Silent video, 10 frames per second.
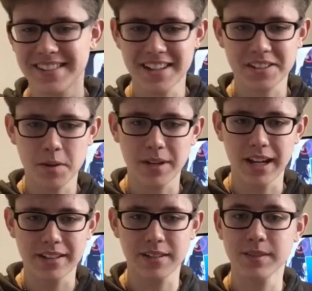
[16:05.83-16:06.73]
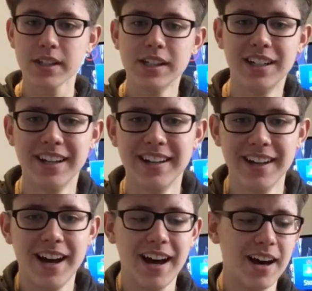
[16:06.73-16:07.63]
that's coming
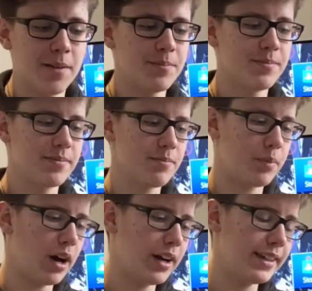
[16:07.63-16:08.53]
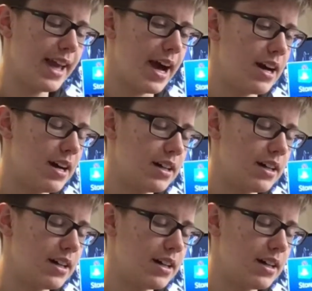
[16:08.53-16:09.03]
later. But yeah,